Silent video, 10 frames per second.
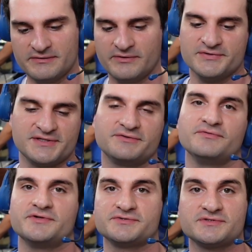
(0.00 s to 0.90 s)
We always like do a
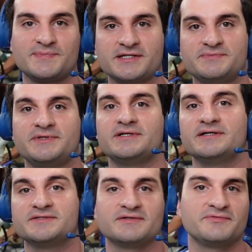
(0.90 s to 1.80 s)
visual inspection
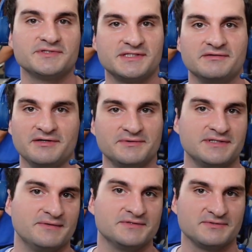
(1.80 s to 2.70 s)
because if we see liquid
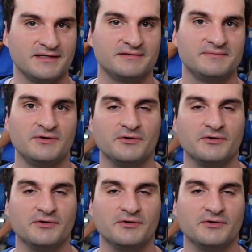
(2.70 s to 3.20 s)
damage, right,